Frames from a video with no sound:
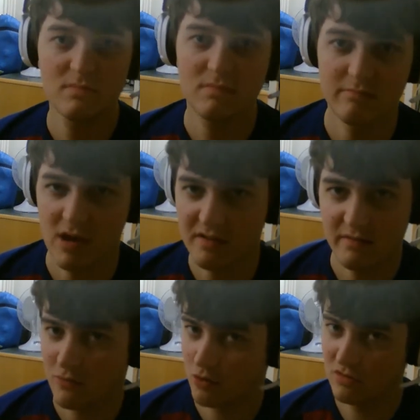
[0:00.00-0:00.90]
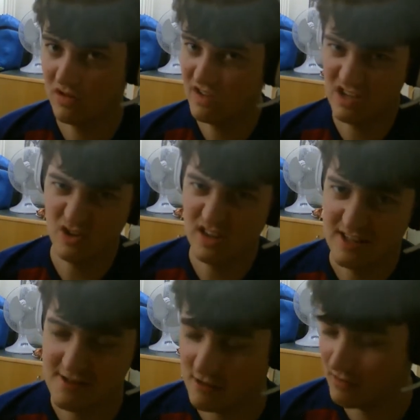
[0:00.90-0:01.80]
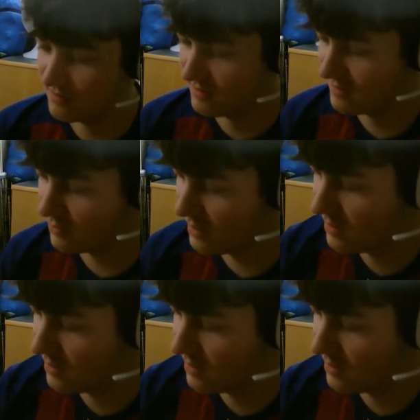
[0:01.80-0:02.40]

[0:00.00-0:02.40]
No, I didn't record a video in here, so this is why.